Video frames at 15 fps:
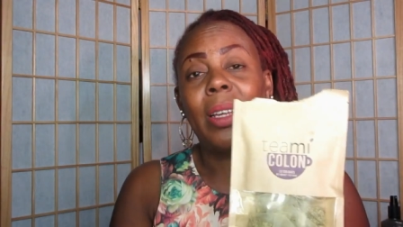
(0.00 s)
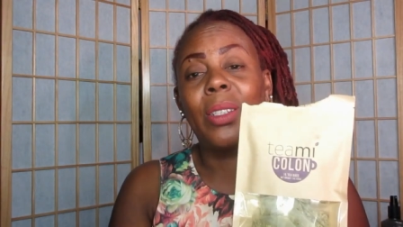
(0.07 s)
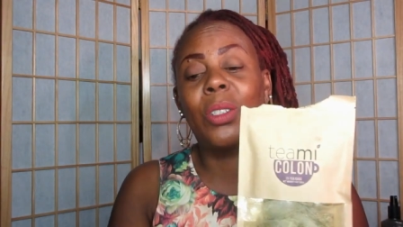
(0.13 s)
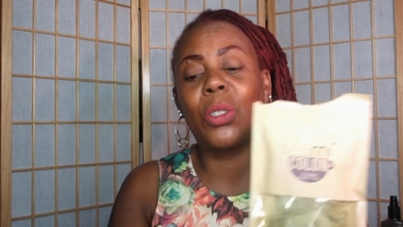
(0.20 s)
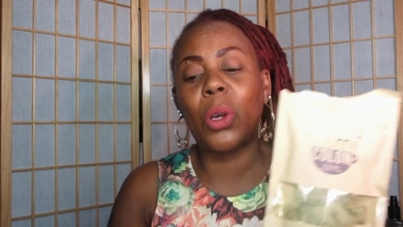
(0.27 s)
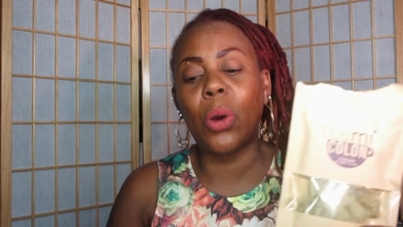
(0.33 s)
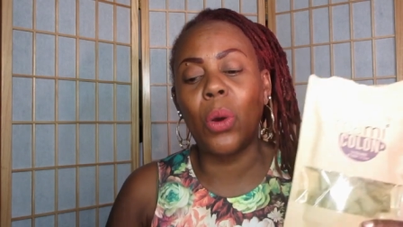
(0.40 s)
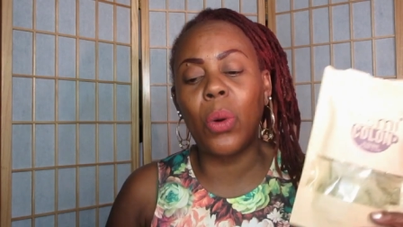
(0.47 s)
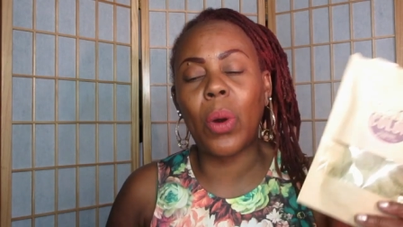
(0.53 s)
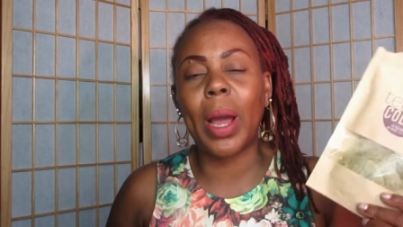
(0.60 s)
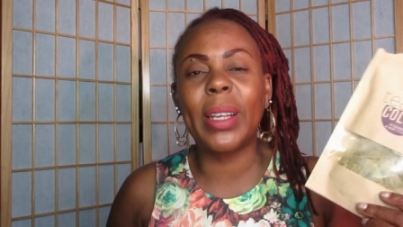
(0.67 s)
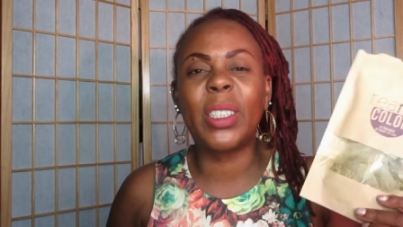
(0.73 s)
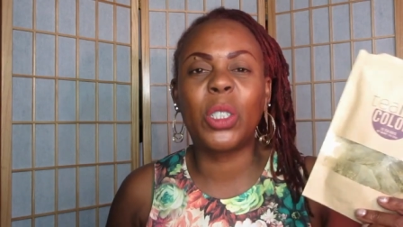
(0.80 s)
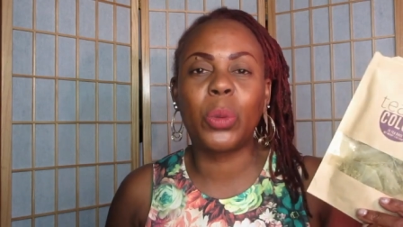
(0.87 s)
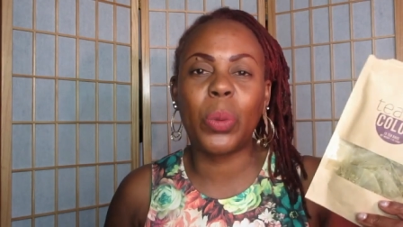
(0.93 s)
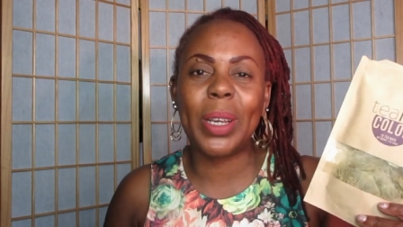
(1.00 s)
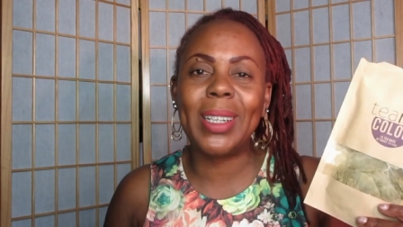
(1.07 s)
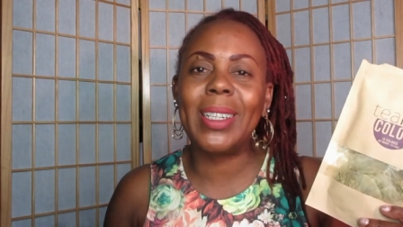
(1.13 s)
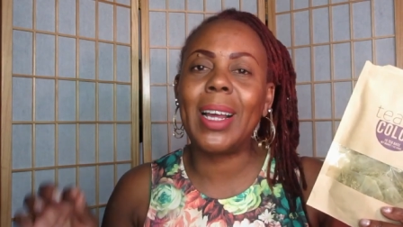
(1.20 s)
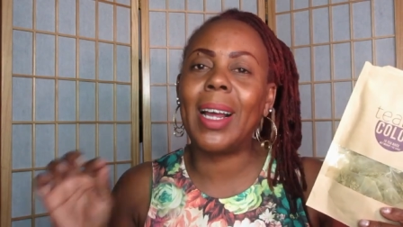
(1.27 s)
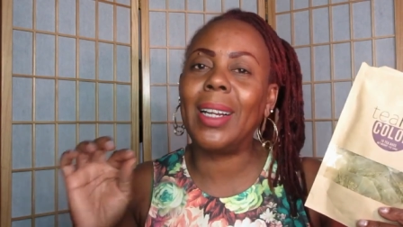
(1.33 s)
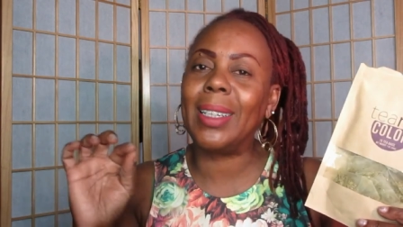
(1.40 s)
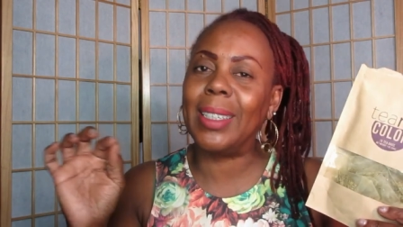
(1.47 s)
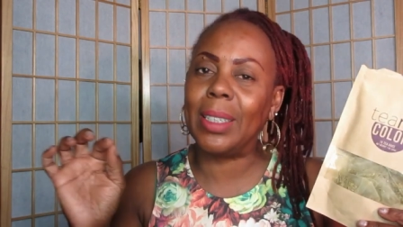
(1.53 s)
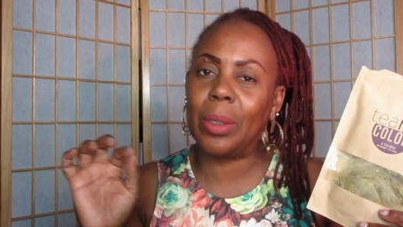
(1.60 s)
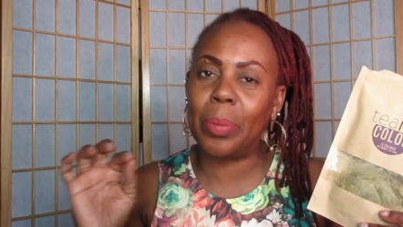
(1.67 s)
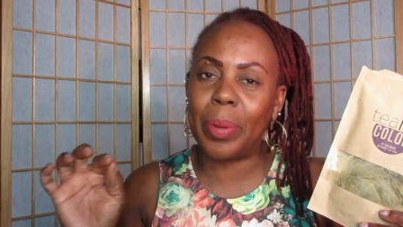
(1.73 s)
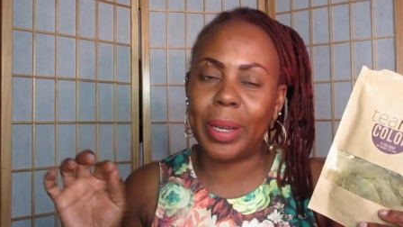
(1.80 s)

so I sweeten a little